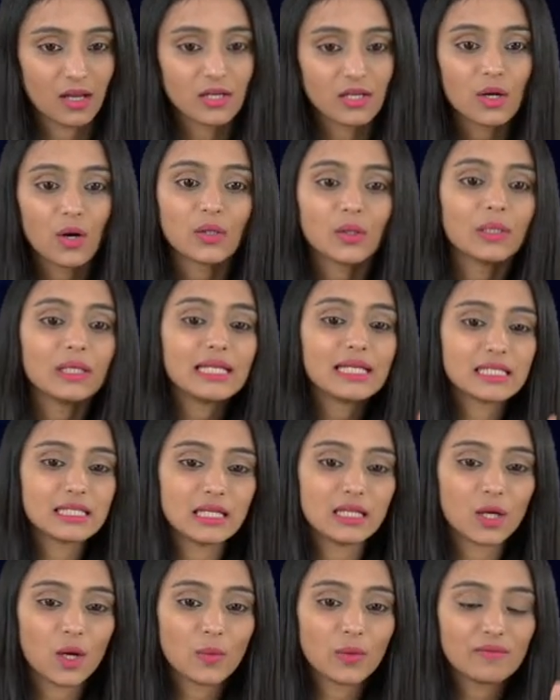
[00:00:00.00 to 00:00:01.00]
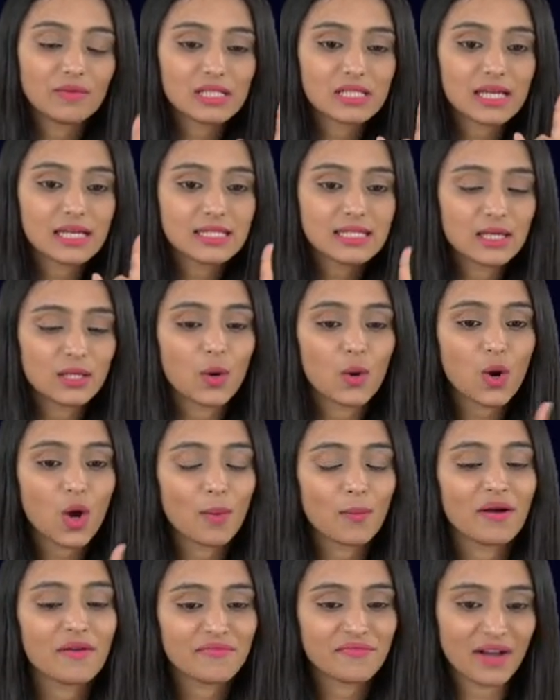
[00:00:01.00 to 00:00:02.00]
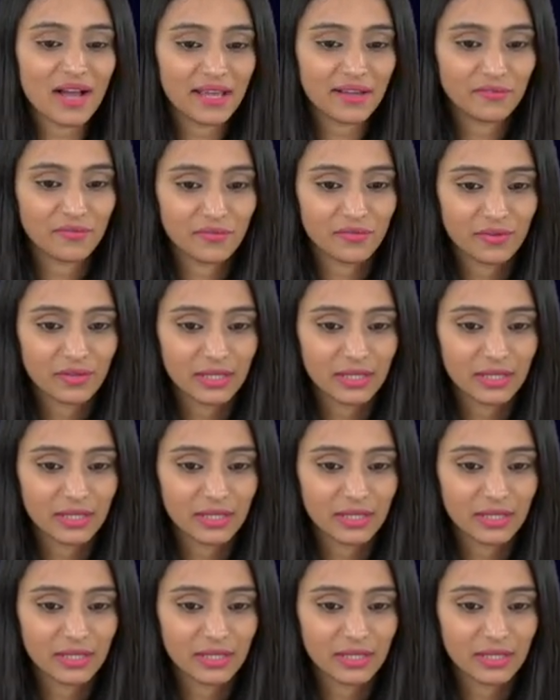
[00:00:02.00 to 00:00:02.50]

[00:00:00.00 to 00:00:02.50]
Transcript: Not only zero, we will say zero comma five.